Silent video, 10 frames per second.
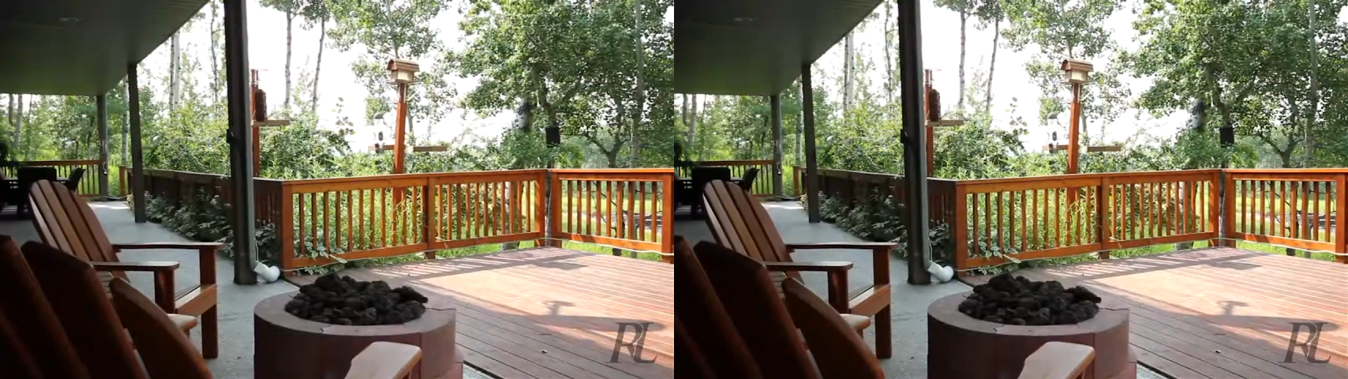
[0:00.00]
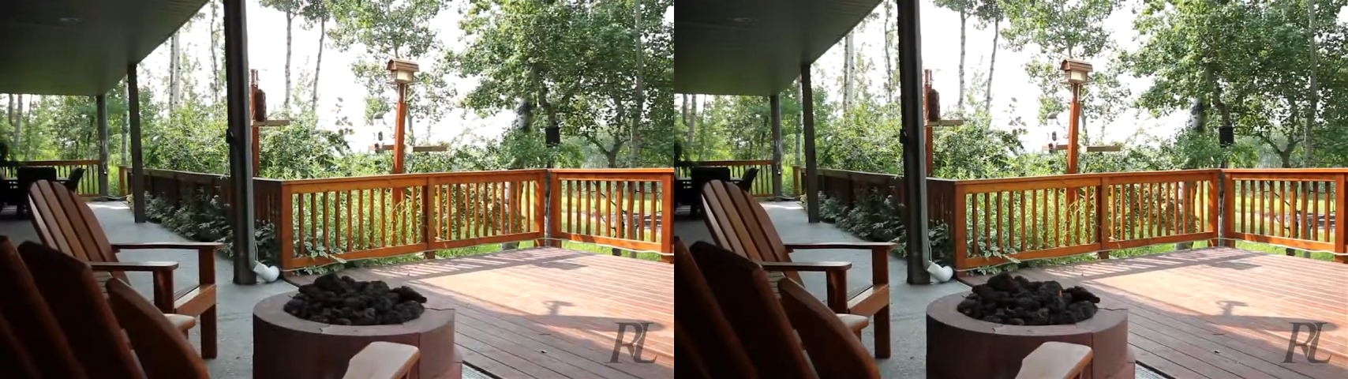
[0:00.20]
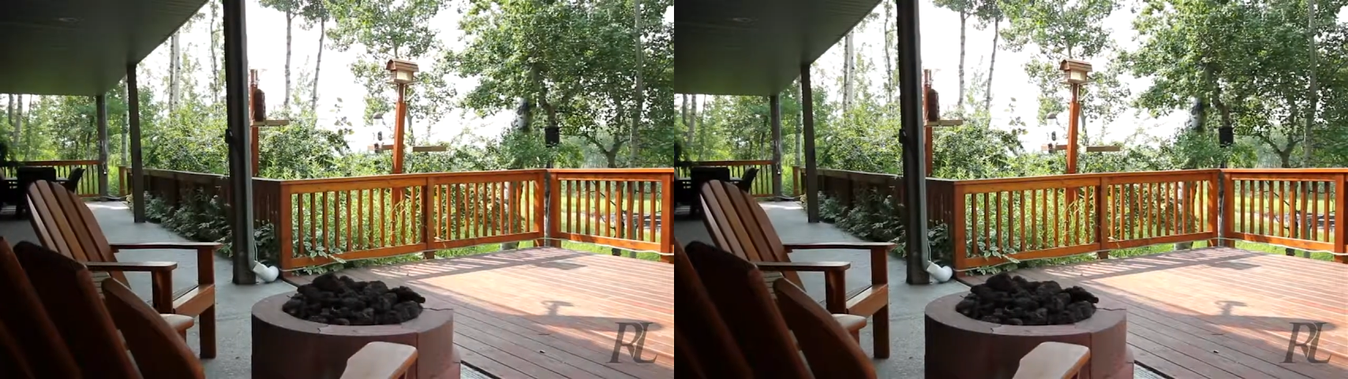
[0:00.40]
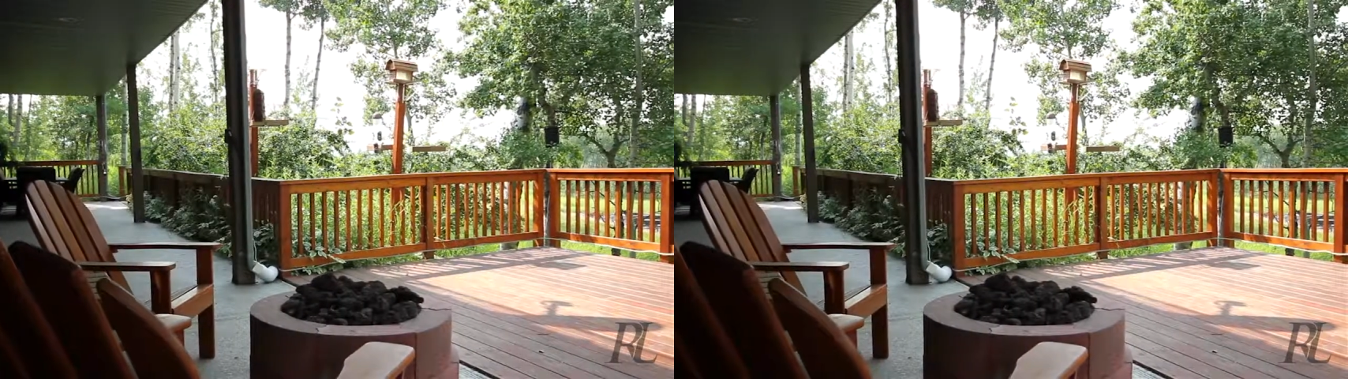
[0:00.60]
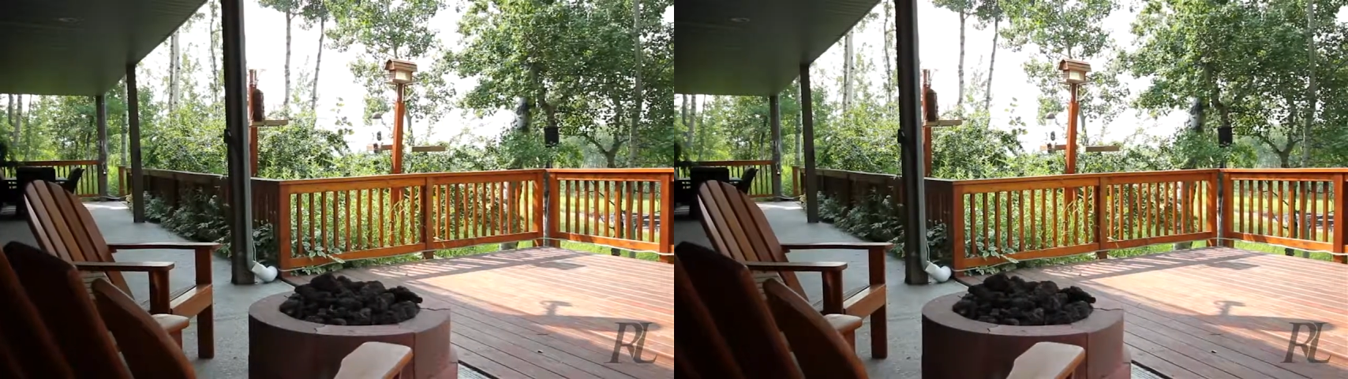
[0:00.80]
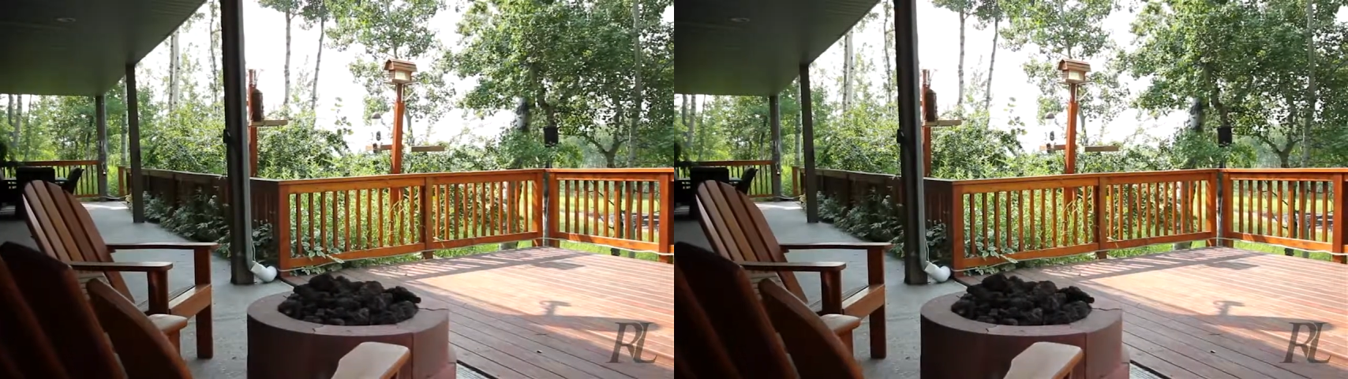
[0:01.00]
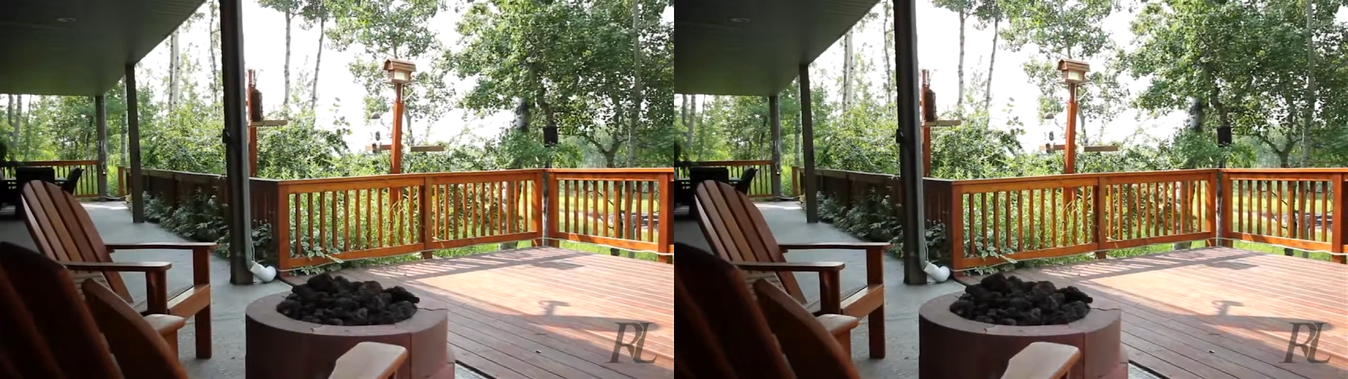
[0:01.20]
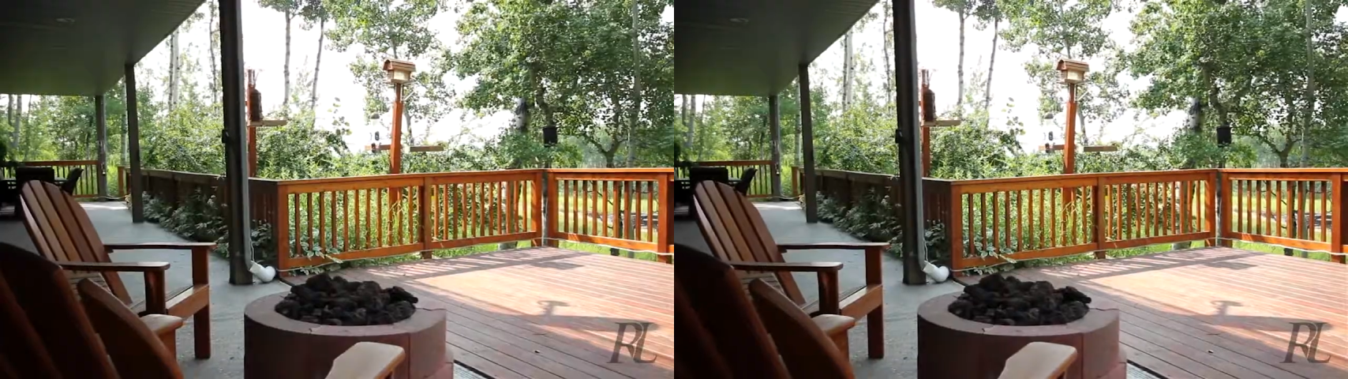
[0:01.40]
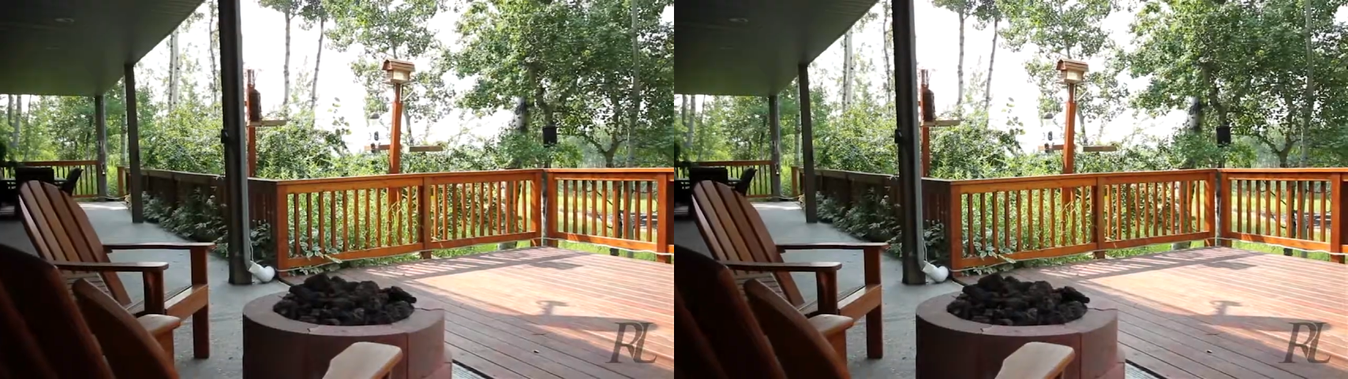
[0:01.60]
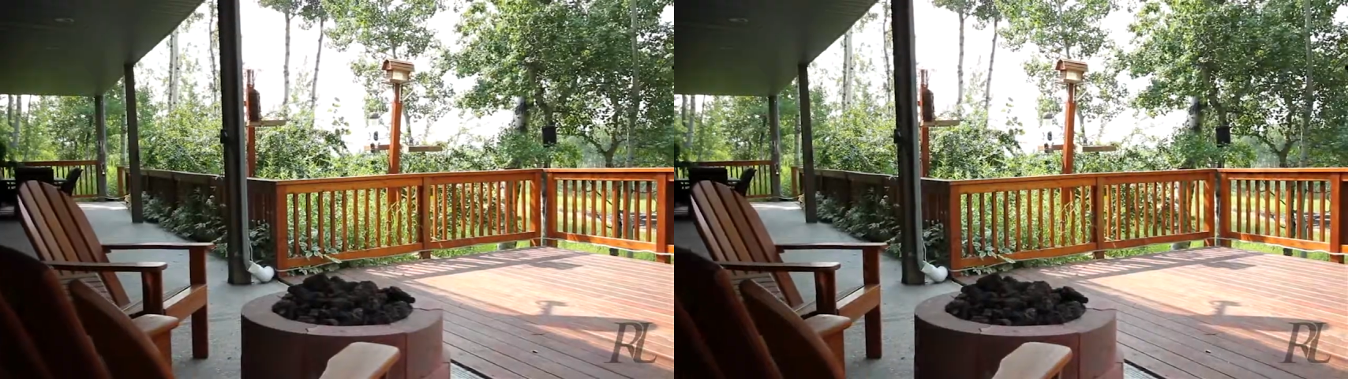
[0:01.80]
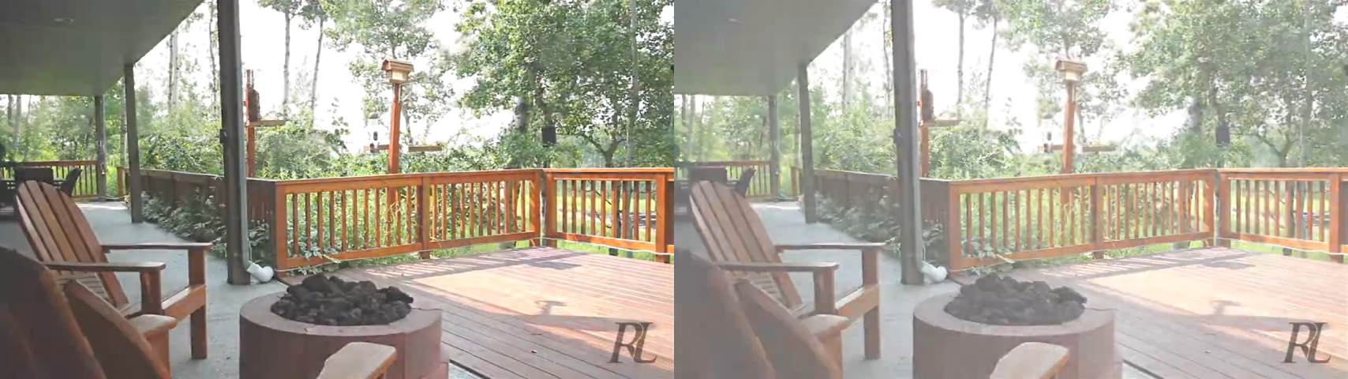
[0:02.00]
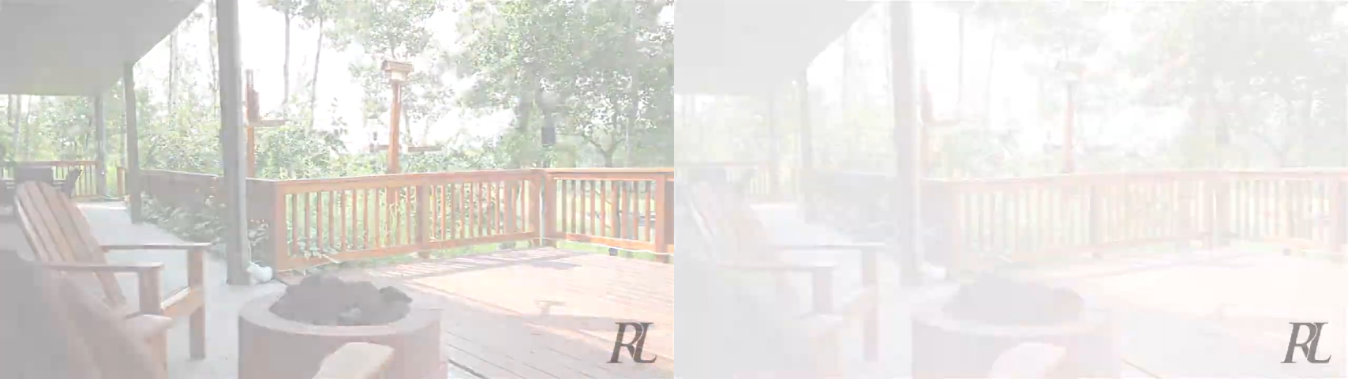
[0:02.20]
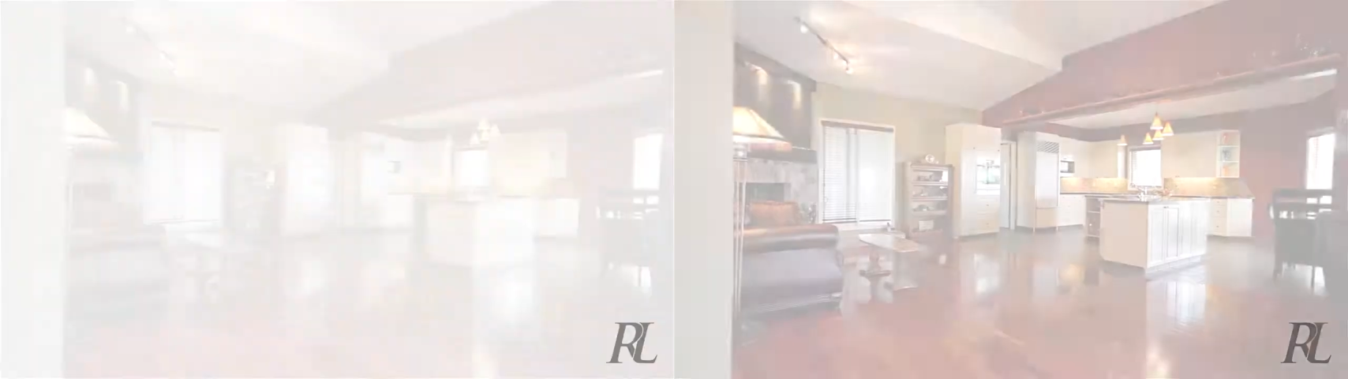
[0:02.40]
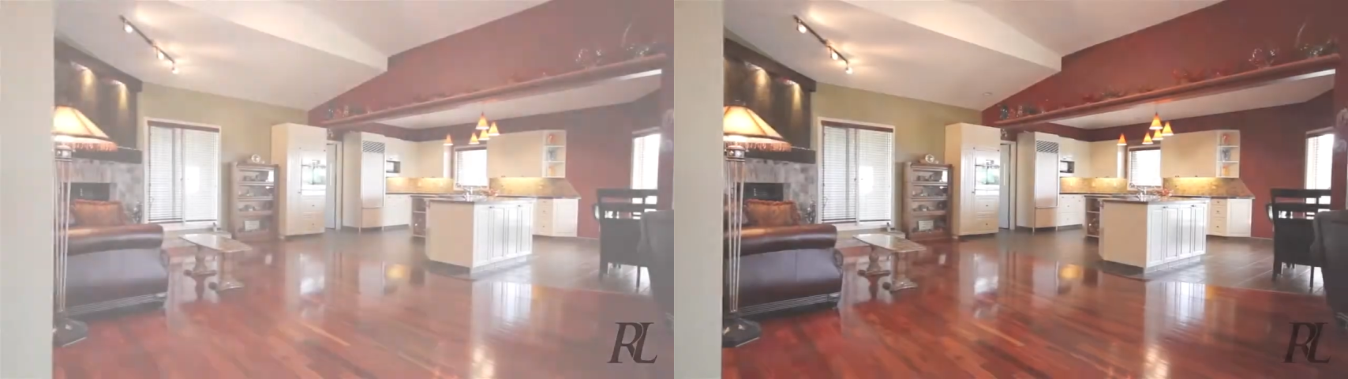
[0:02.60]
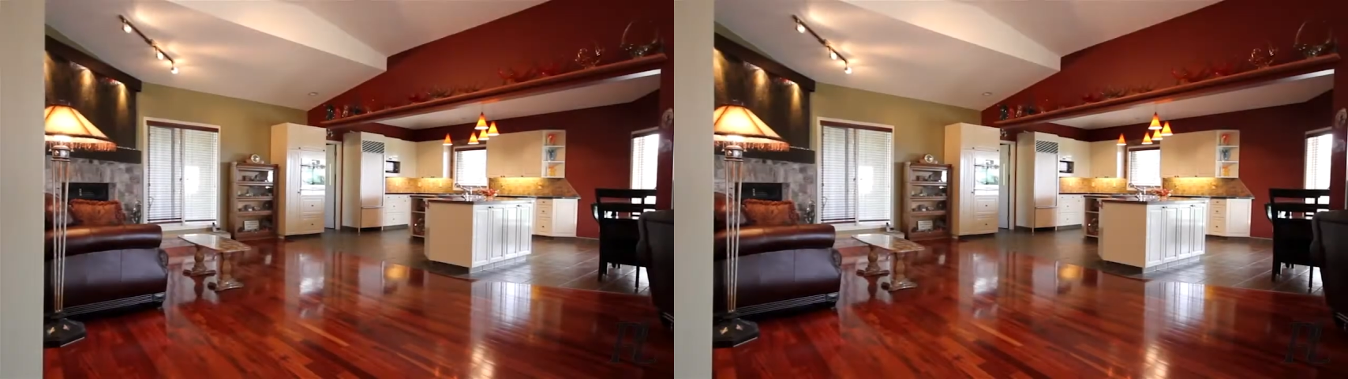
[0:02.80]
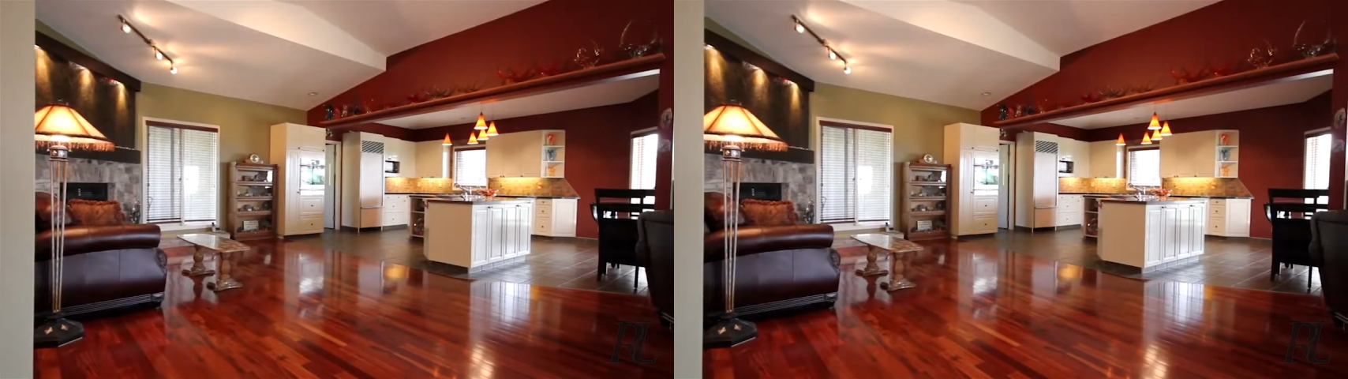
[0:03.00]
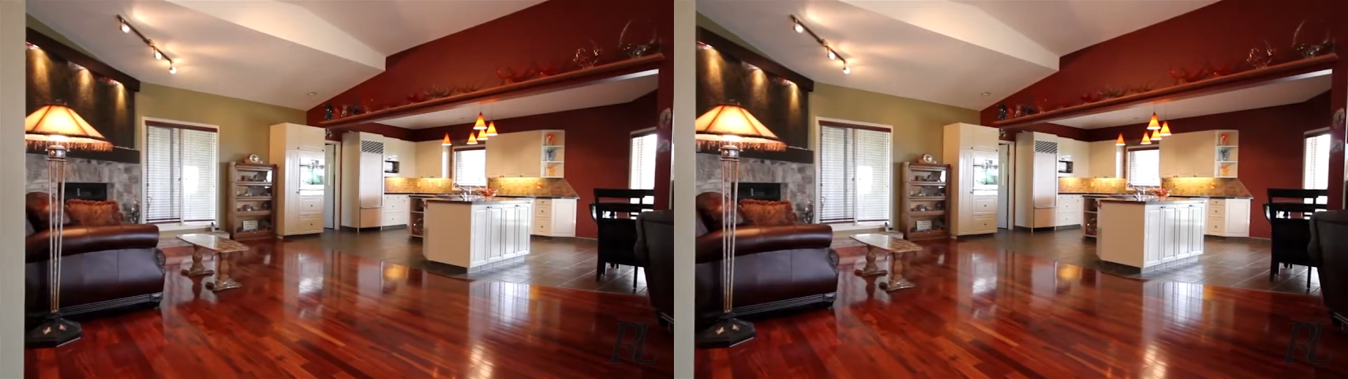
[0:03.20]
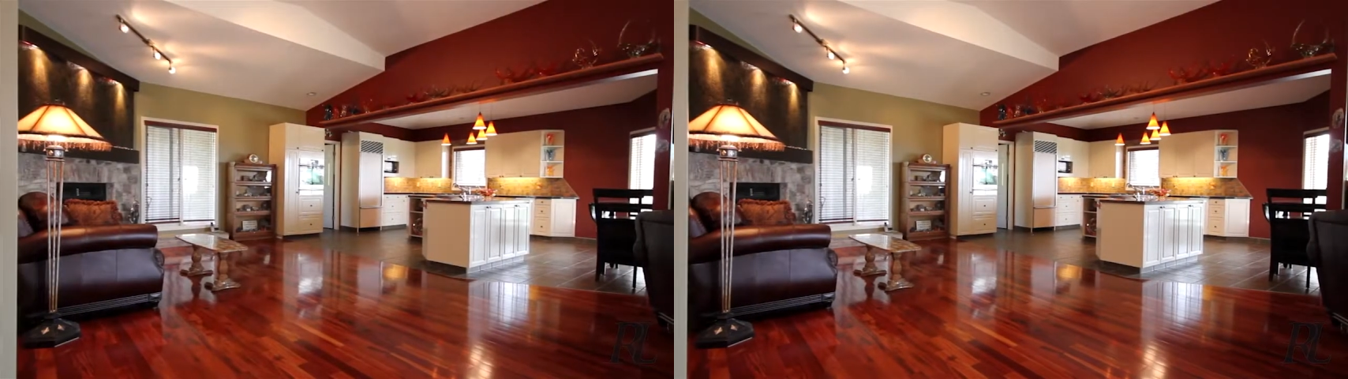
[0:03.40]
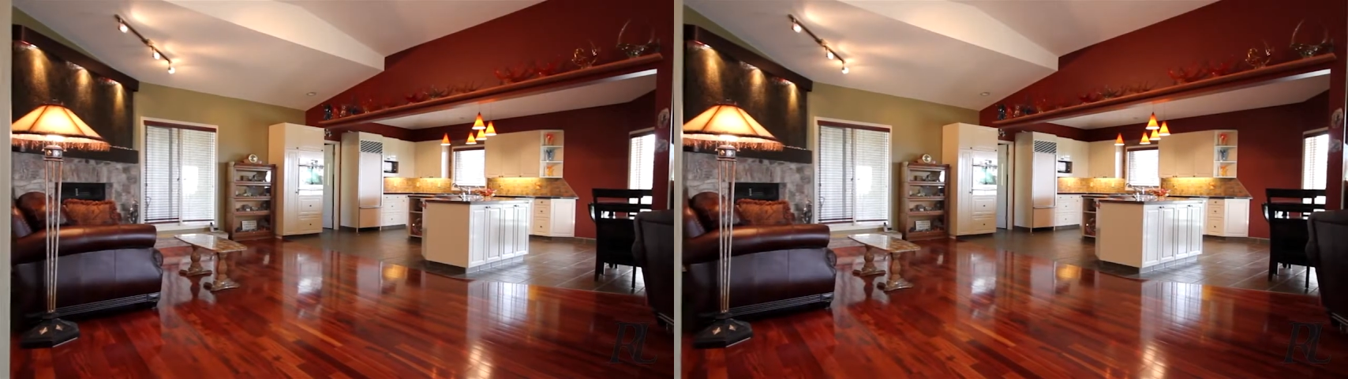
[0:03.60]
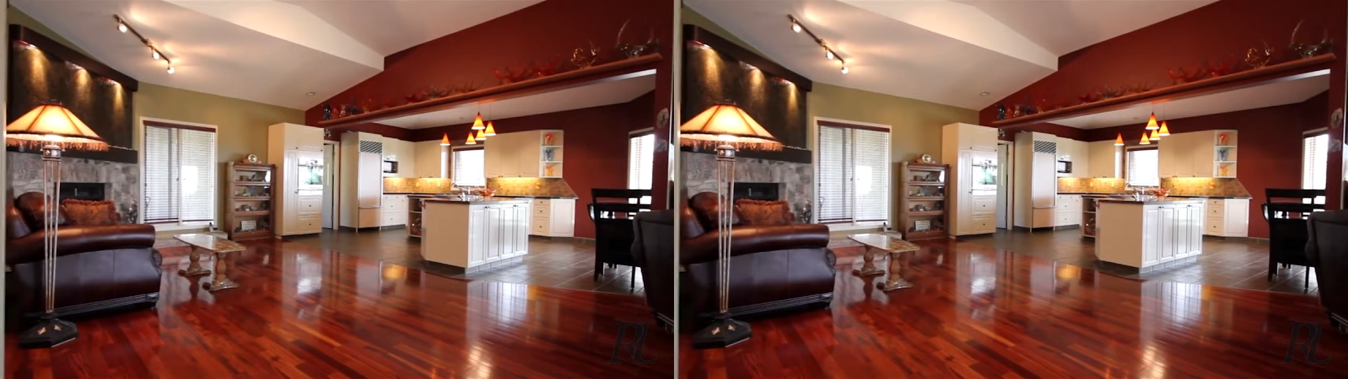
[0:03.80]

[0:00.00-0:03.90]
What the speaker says: Nobody's mouth can be seen.